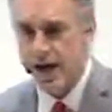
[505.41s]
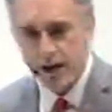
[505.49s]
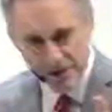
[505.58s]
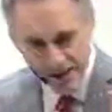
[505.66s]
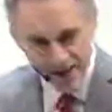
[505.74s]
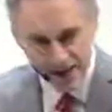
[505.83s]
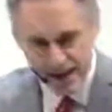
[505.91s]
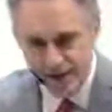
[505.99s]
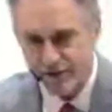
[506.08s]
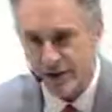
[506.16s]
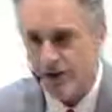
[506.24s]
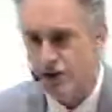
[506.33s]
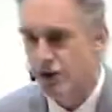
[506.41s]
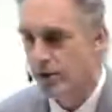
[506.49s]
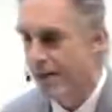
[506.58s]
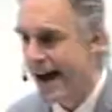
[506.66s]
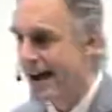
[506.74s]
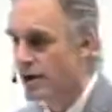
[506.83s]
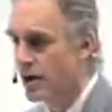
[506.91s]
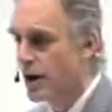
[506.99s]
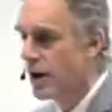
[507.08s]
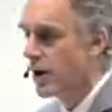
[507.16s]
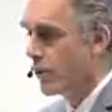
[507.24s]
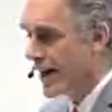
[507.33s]
But that's a definitional matter.
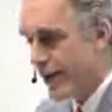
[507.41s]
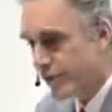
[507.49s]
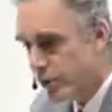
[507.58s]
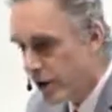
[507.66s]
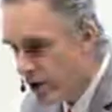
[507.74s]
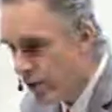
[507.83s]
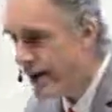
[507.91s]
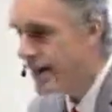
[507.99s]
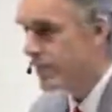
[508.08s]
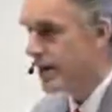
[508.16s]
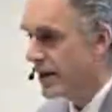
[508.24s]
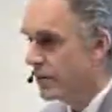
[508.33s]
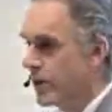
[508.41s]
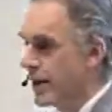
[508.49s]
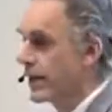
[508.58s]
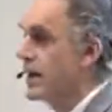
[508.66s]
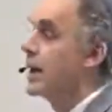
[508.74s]
We'd have to agree to begin with.